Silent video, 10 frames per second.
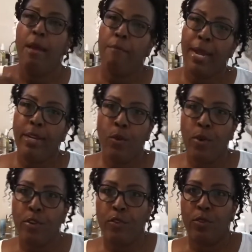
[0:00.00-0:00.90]
my
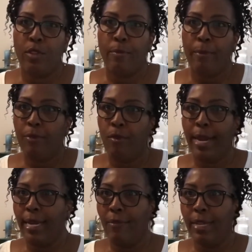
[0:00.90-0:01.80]
daughters use them before
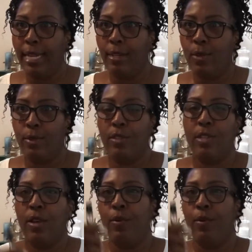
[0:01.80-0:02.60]
I can even get to it. So,